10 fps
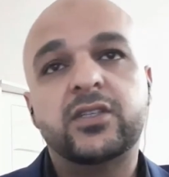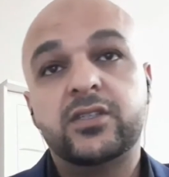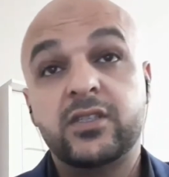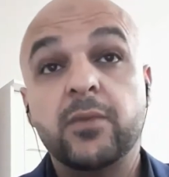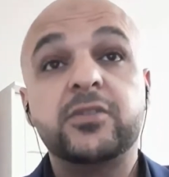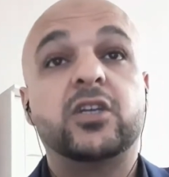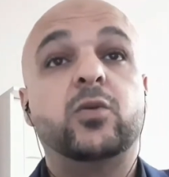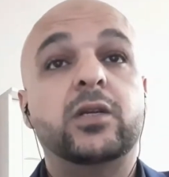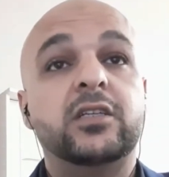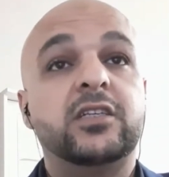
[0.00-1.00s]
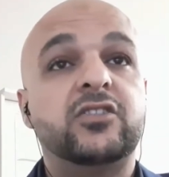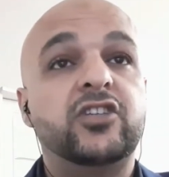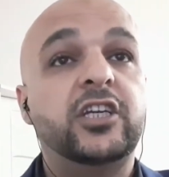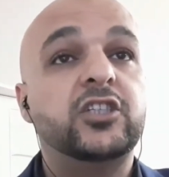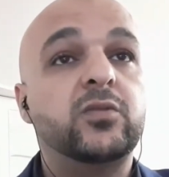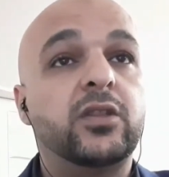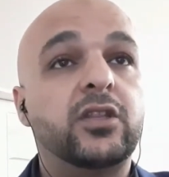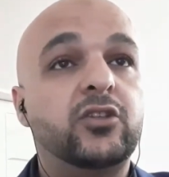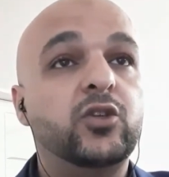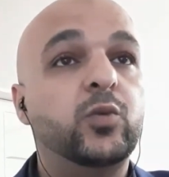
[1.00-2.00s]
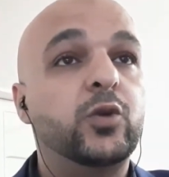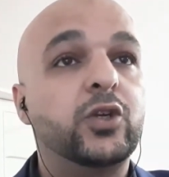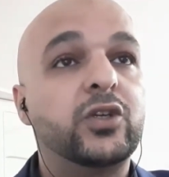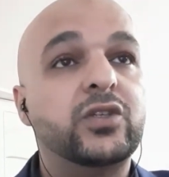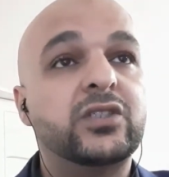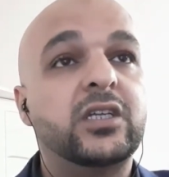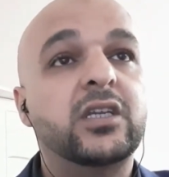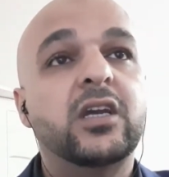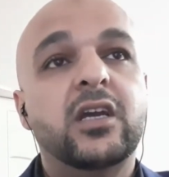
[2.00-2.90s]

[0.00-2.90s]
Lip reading: a subsequent exchange with the 2 workers and